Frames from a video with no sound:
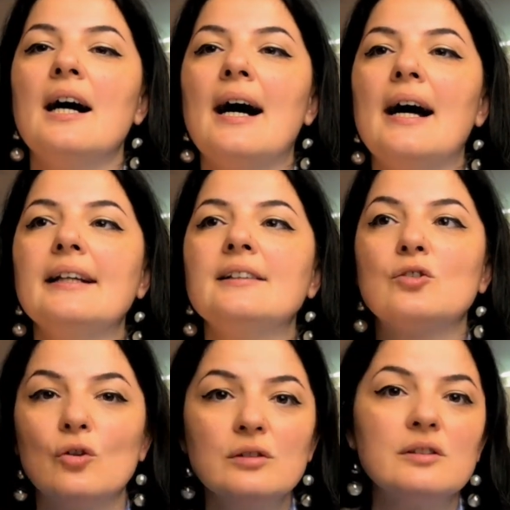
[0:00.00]
i
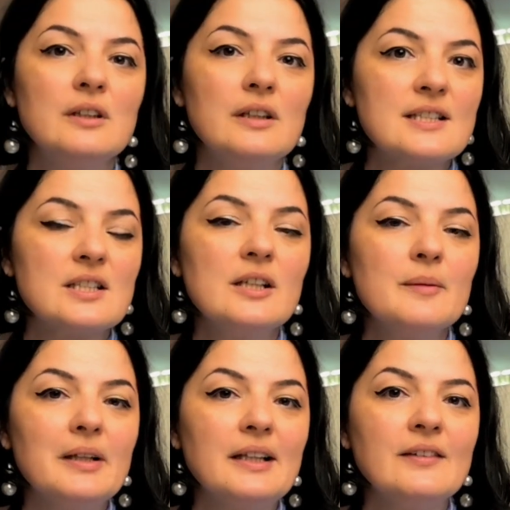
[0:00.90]
don't necessarily
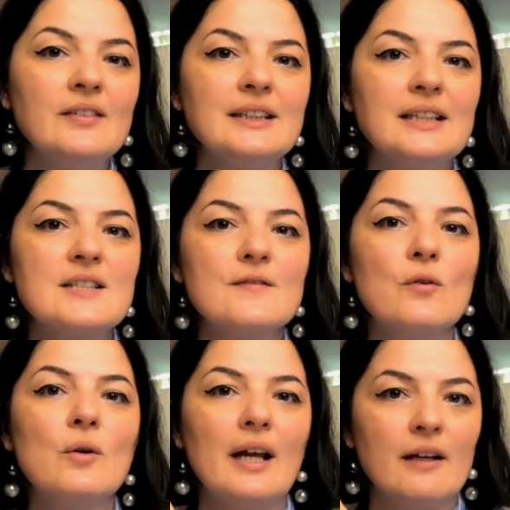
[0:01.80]
believe that it's
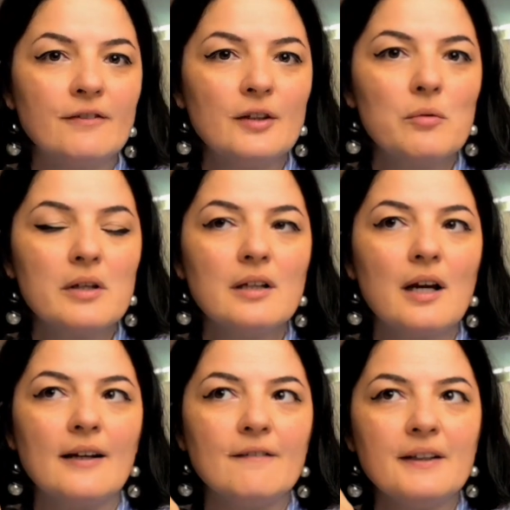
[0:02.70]
for everyone
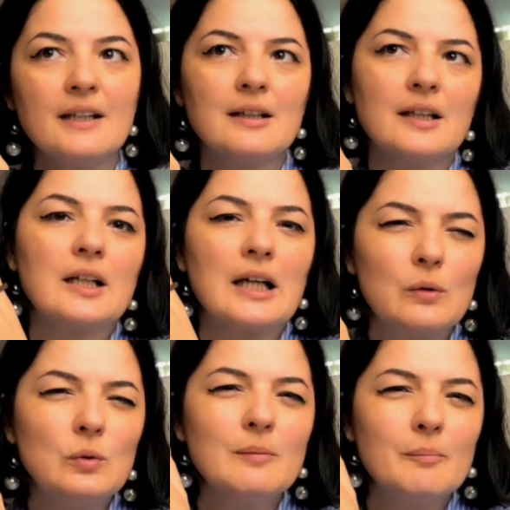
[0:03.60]
i think
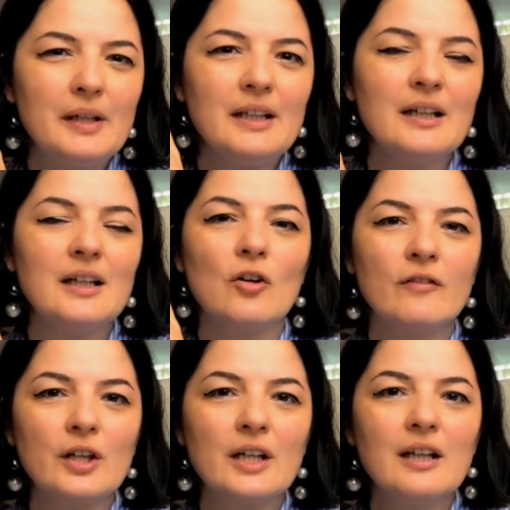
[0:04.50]
could be an
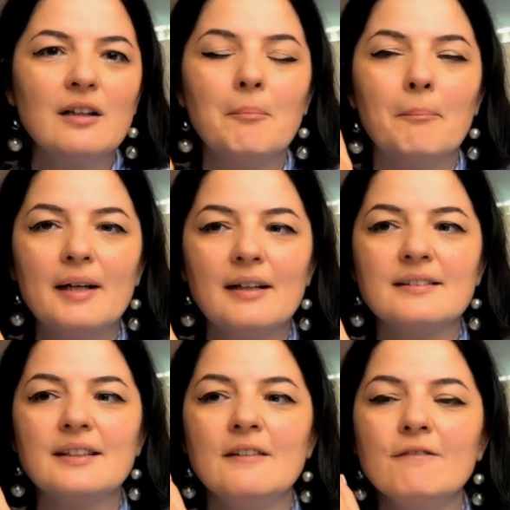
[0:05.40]
overkill
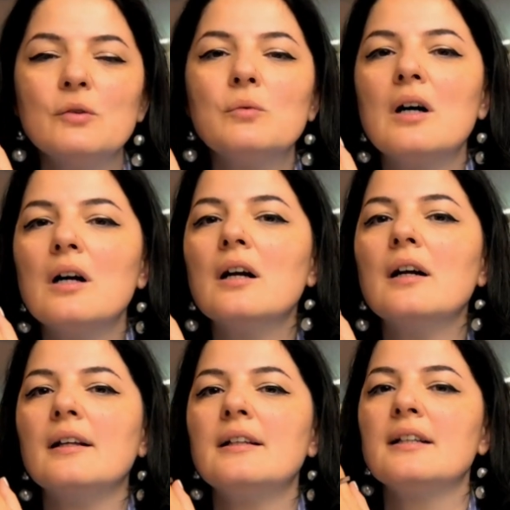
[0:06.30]
but if you are
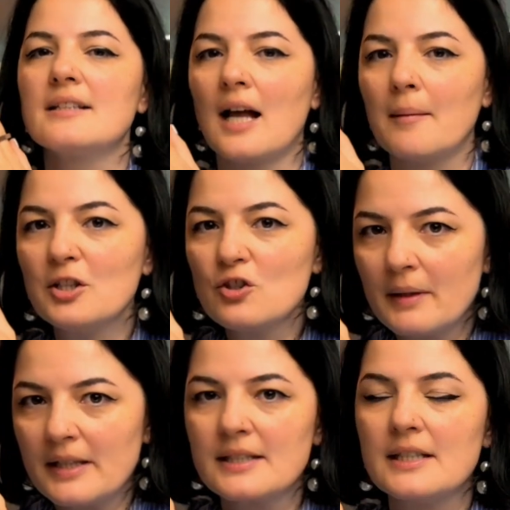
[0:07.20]
an established
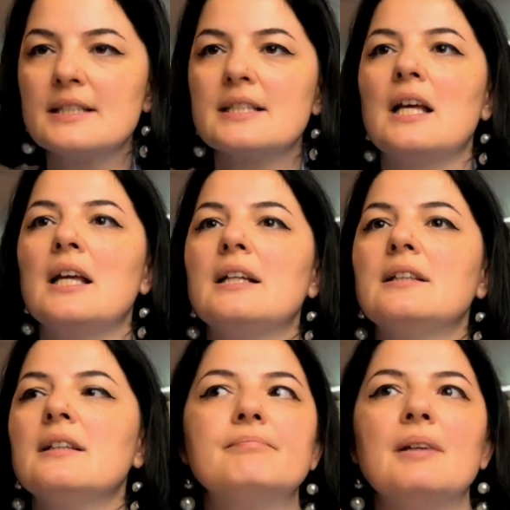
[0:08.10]
business
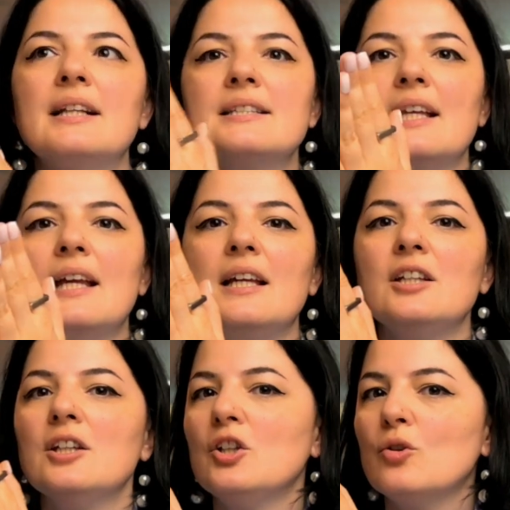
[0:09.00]
and let's say
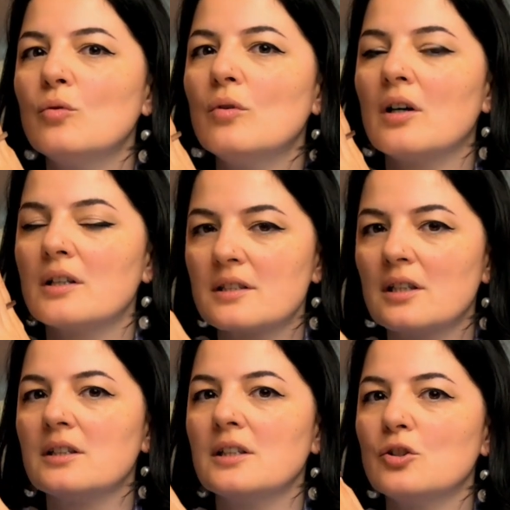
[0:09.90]
you are
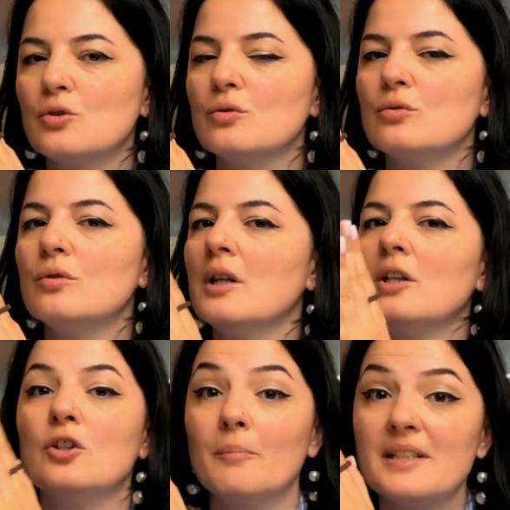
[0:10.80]
starting to
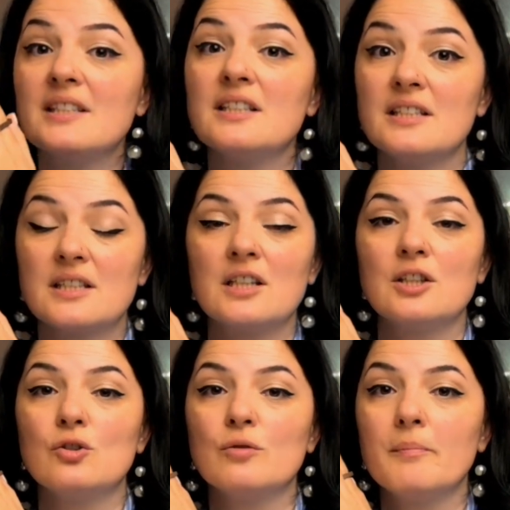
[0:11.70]
your business is
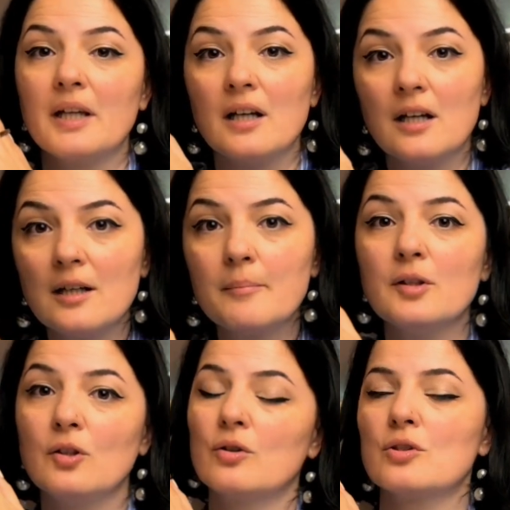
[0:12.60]
starting to pick up
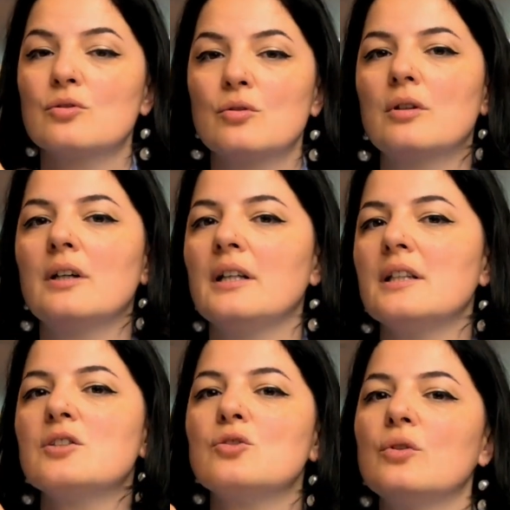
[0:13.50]
your store
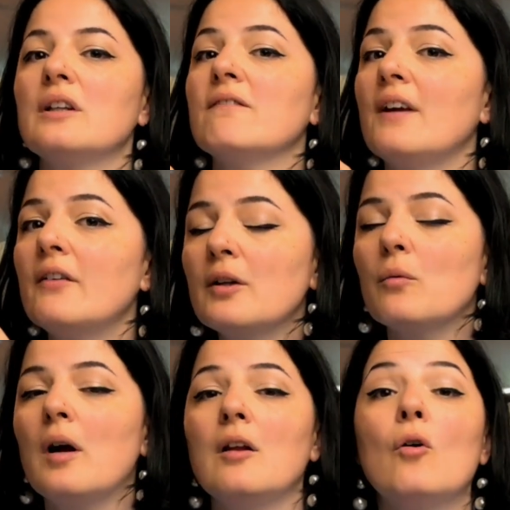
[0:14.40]
is doing very
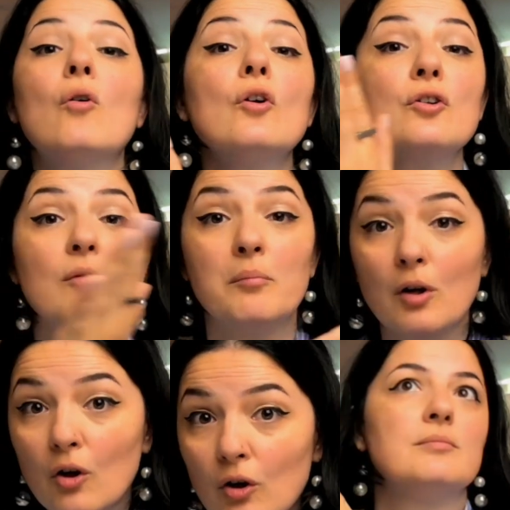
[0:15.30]
well or your
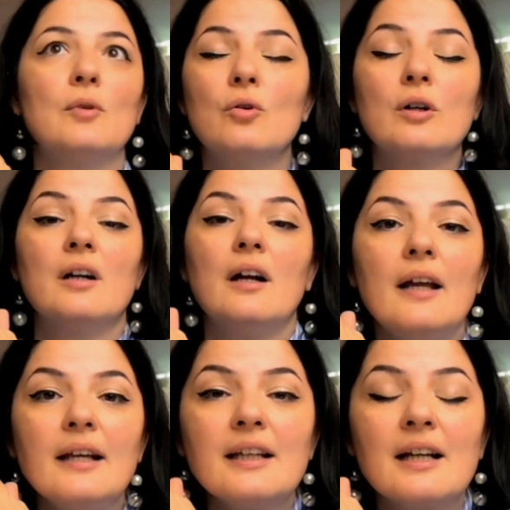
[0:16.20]
blog or
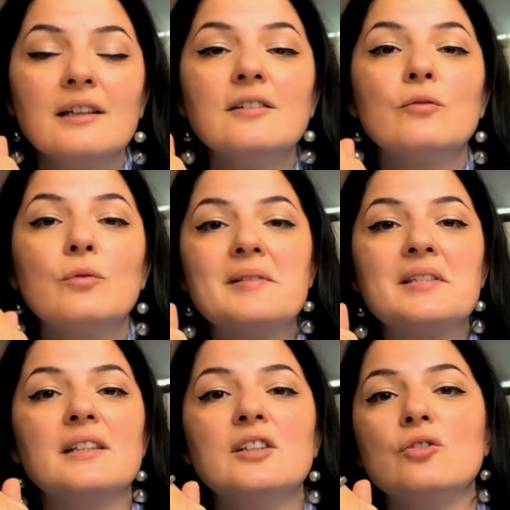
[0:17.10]
any kind of
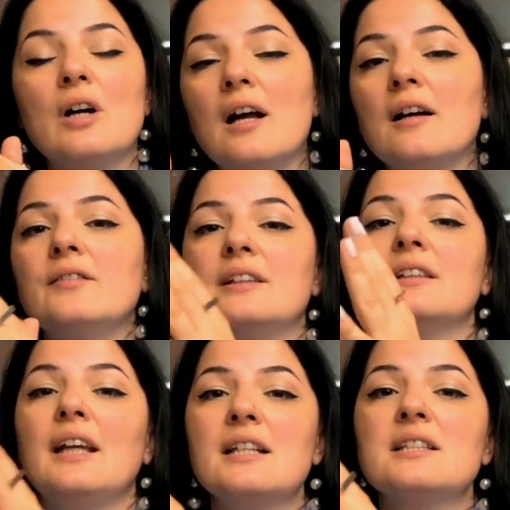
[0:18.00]
website that you have that
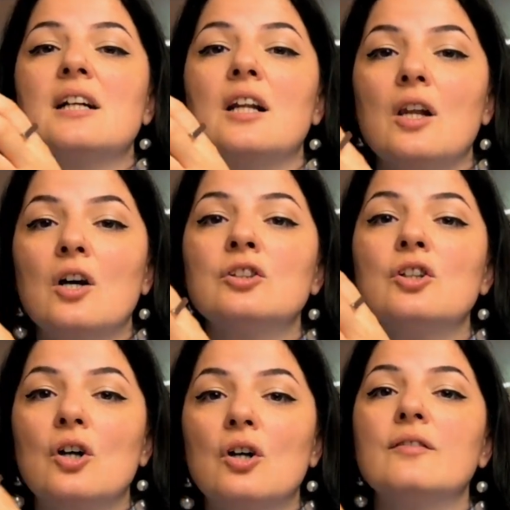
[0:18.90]
gets a lot
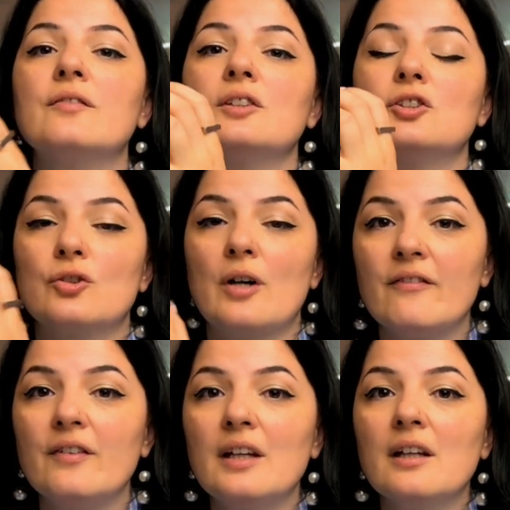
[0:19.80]
of
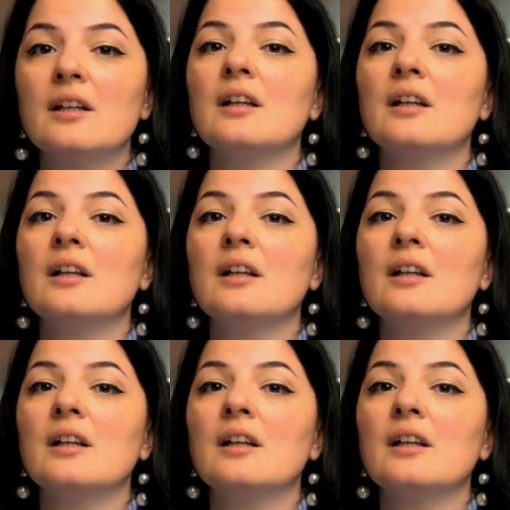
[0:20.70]
traffic